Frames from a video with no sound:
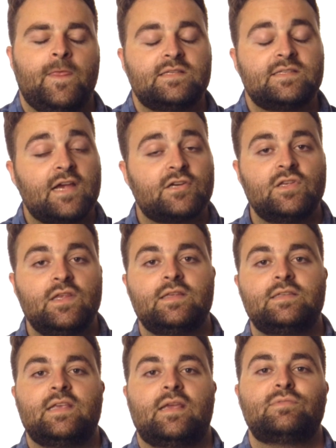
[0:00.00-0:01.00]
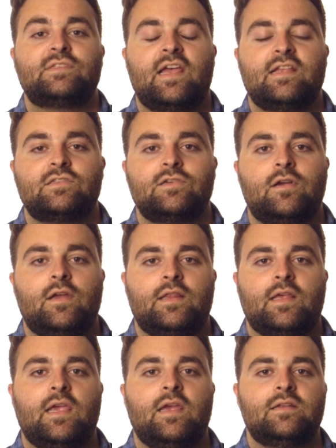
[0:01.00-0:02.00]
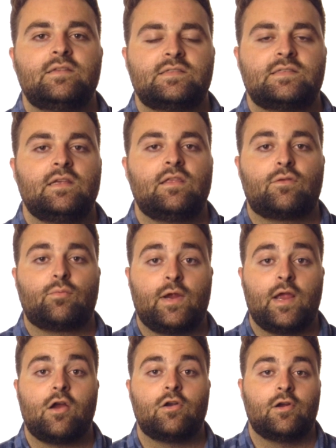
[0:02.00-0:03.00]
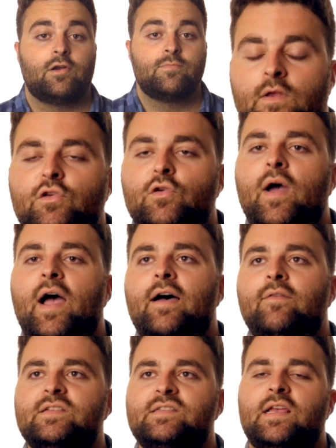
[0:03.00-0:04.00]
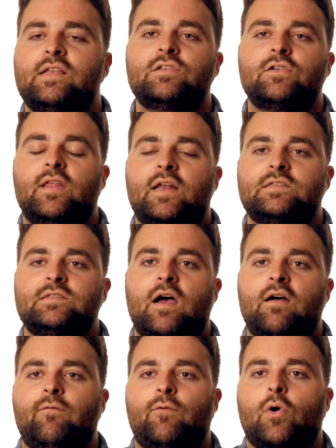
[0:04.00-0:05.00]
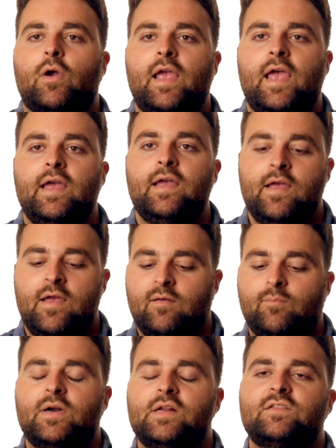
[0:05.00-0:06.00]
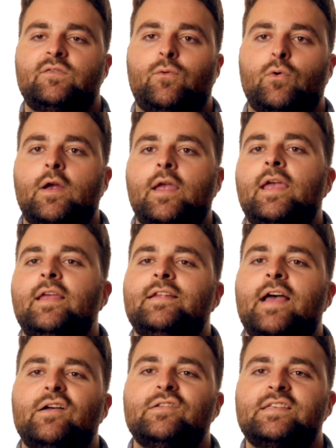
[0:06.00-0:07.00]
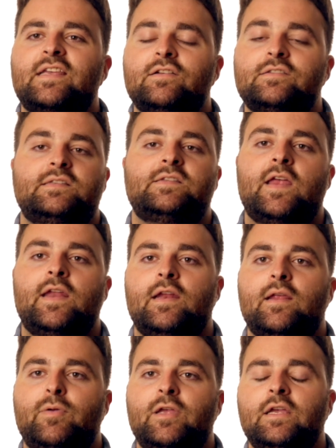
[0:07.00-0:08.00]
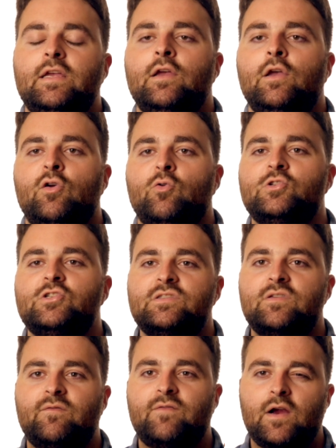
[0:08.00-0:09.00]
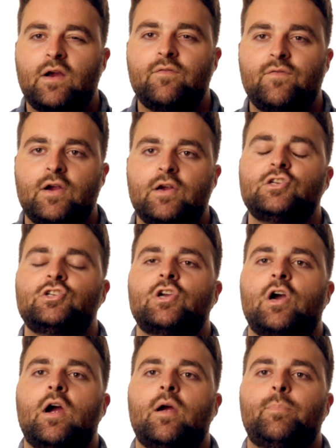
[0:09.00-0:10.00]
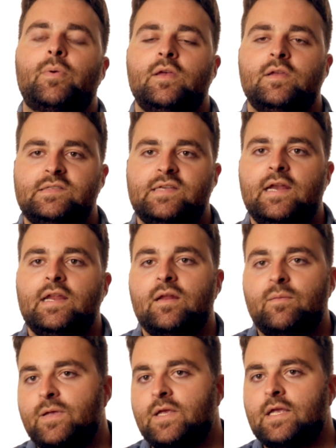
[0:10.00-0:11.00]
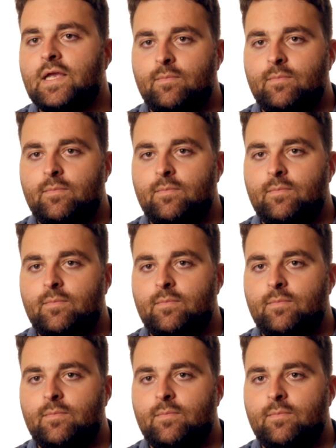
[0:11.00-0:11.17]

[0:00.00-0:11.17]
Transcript: It's actually the same sensor in the Canon C300. You have a sensor that is not 4K, but is 4K downscaled to 1080p, which is a very, very sharp 1080p